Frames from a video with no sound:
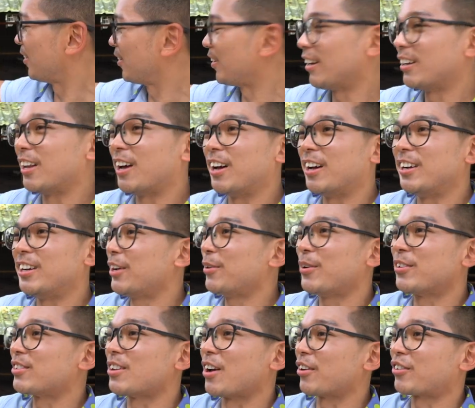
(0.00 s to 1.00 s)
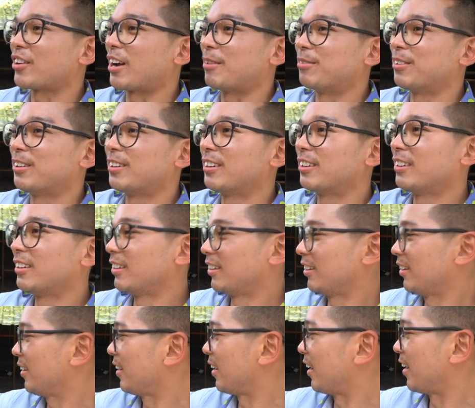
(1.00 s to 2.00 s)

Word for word: The nail is not sharp. Yeah. Oh.